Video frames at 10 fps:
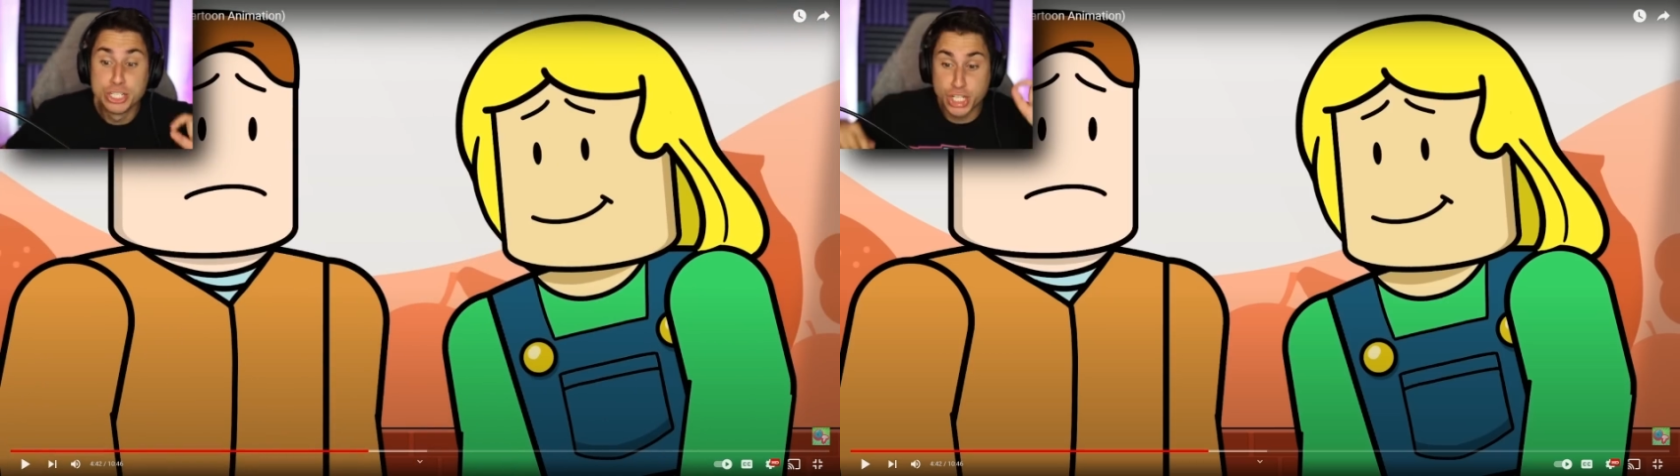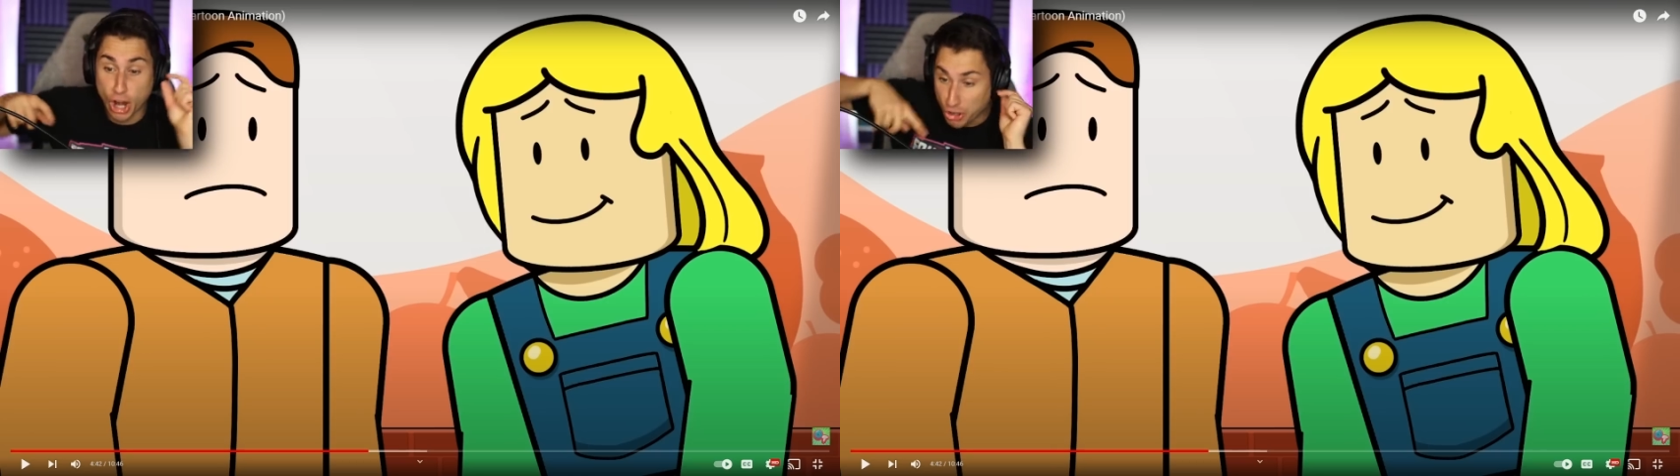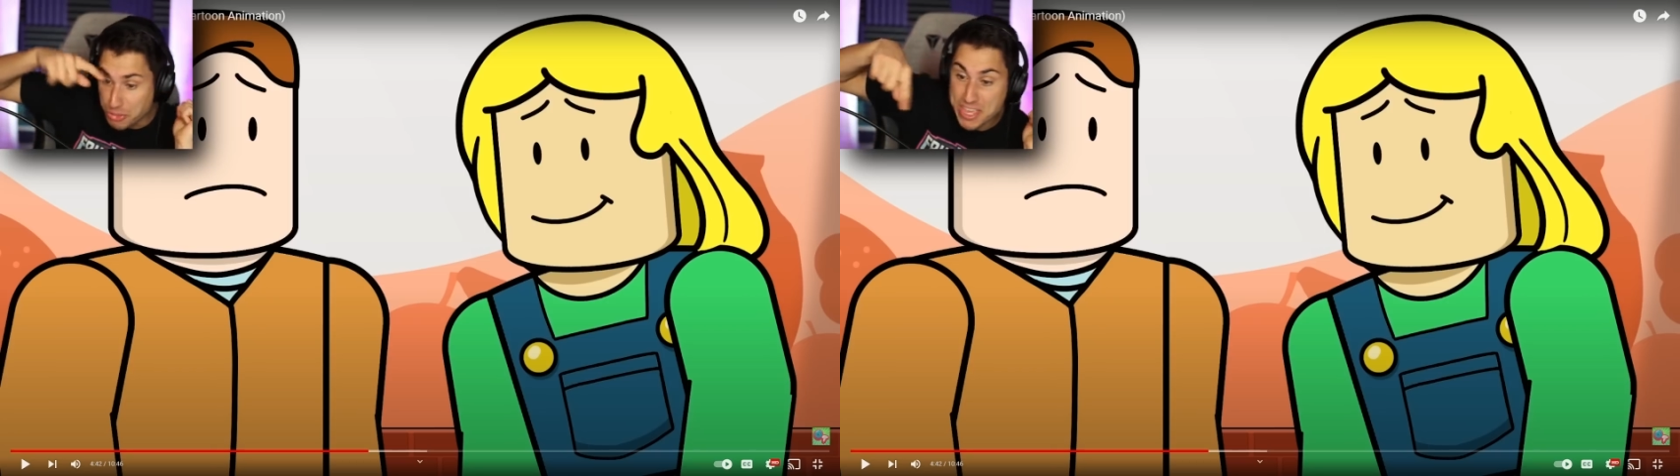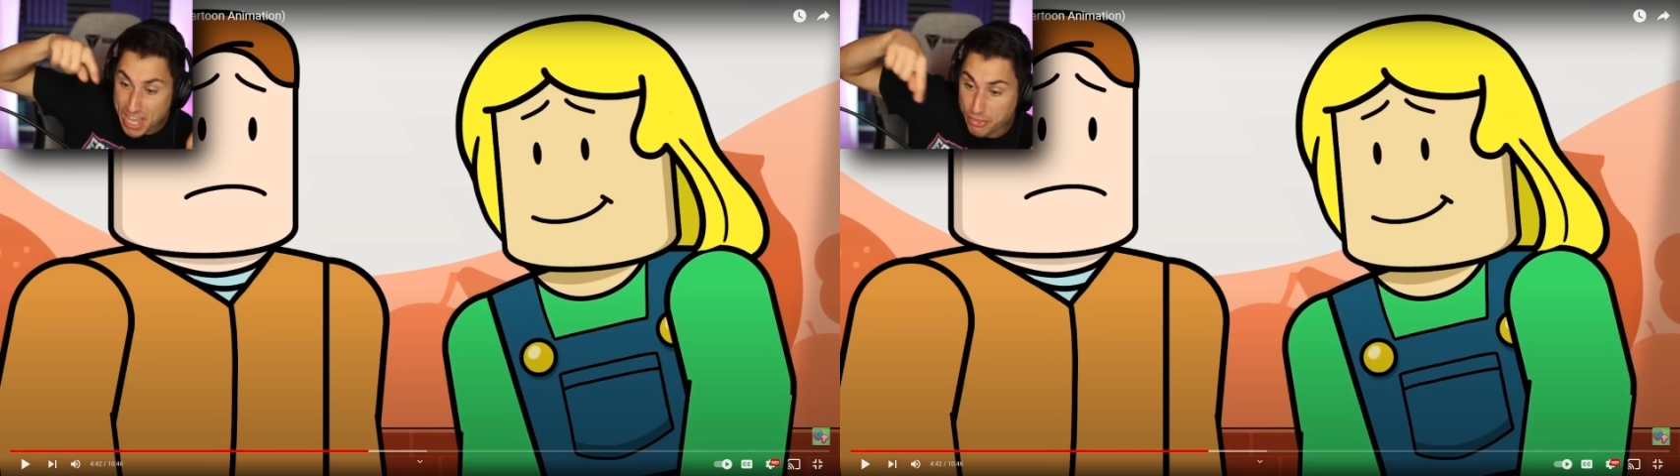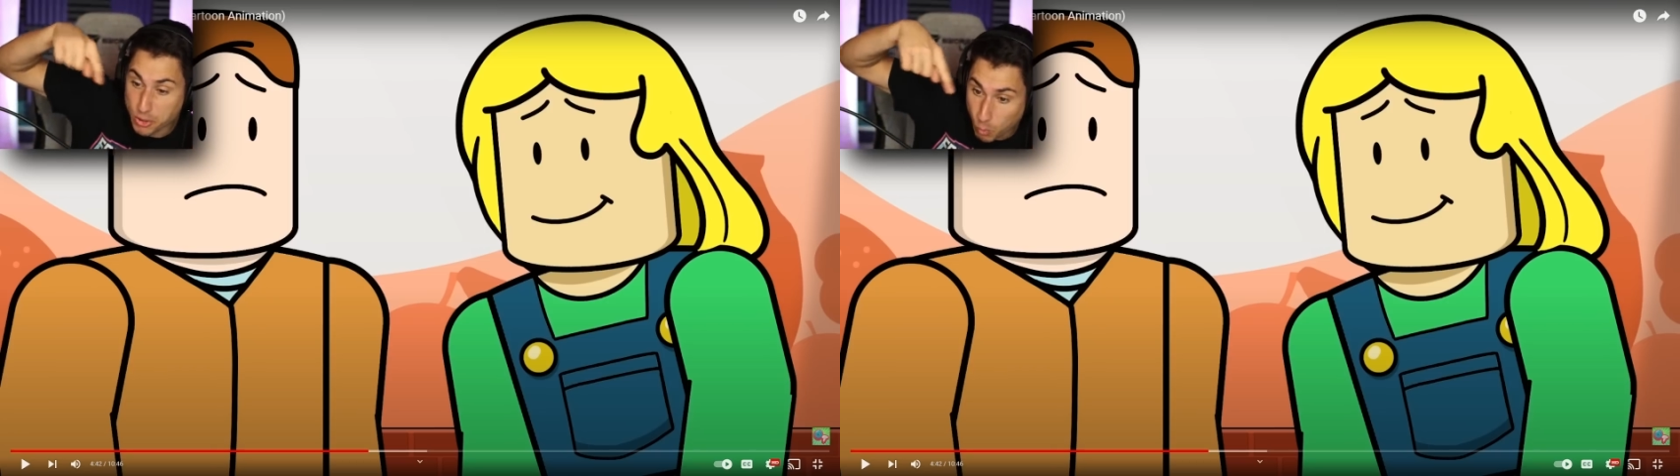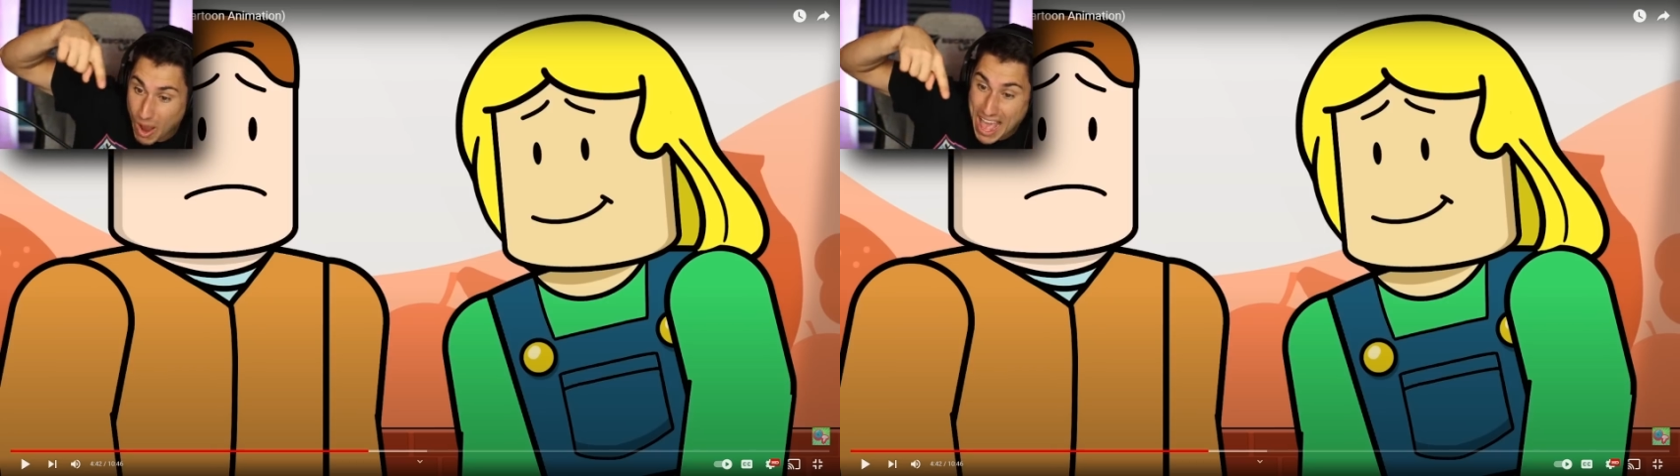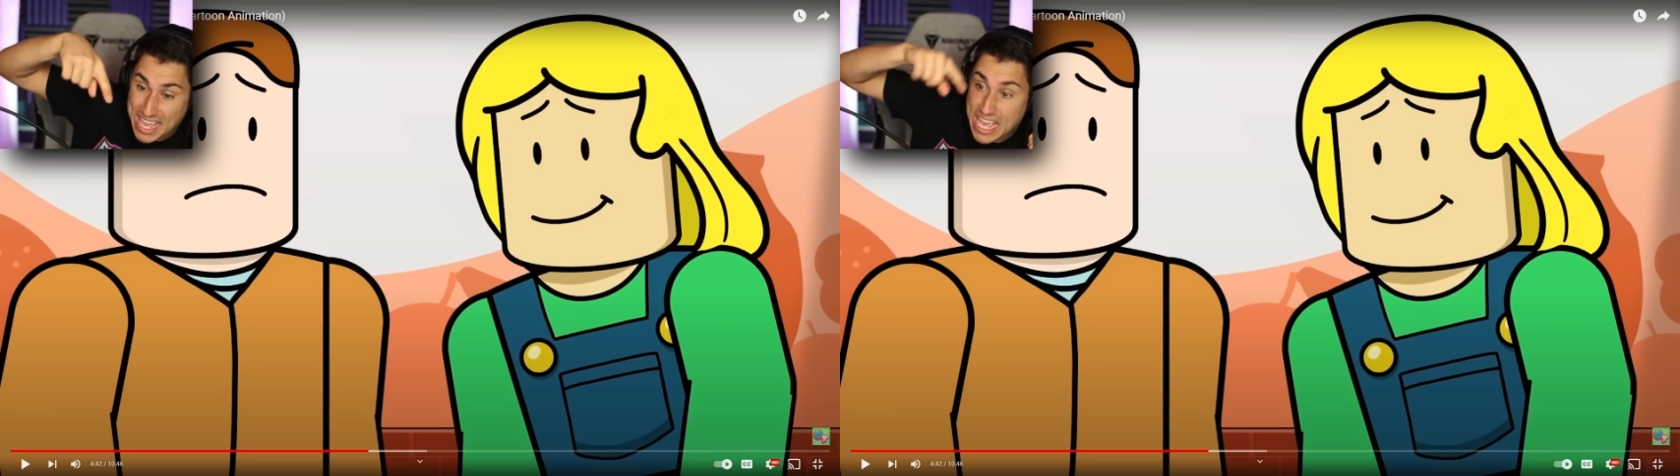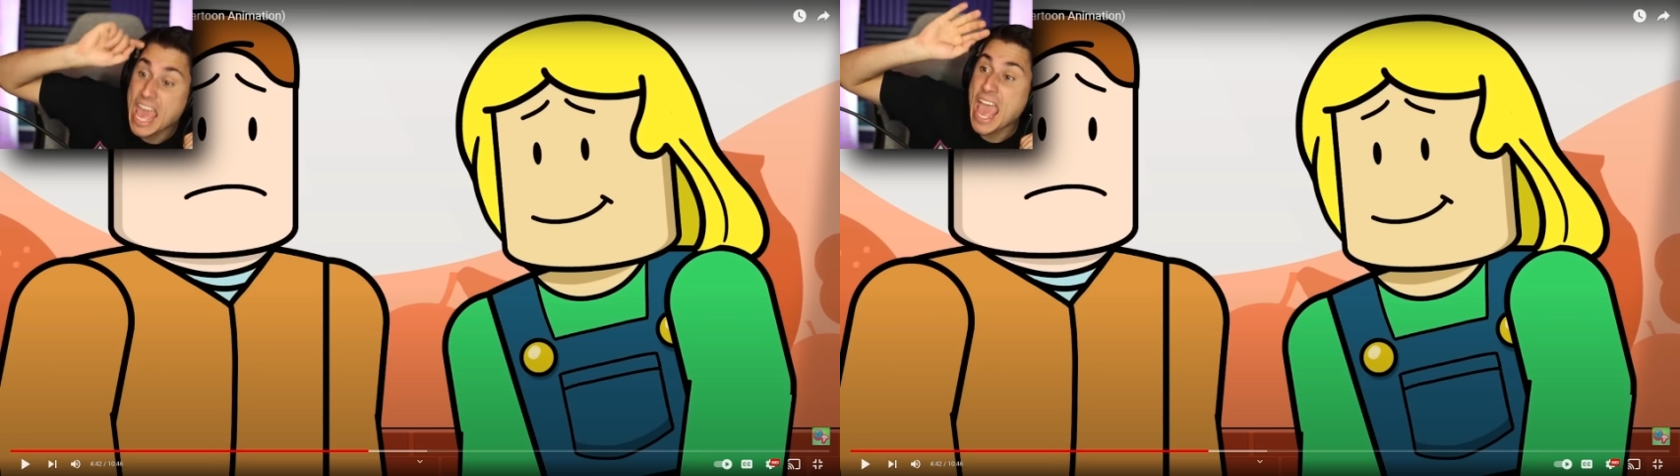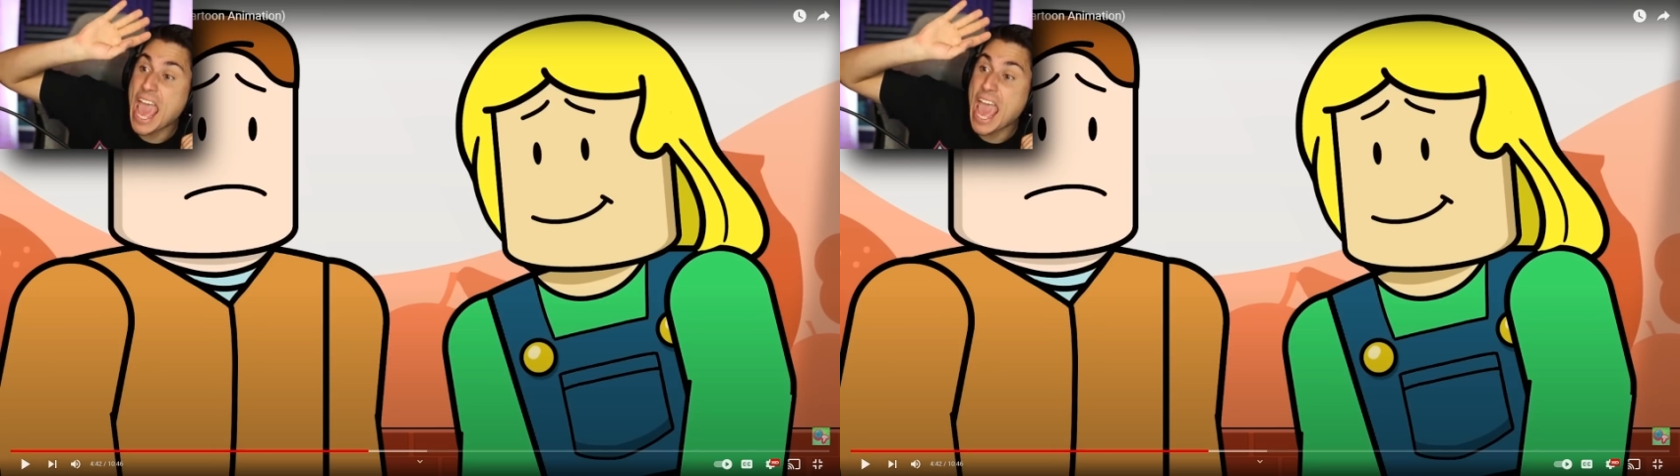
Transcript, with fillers: Turn the other way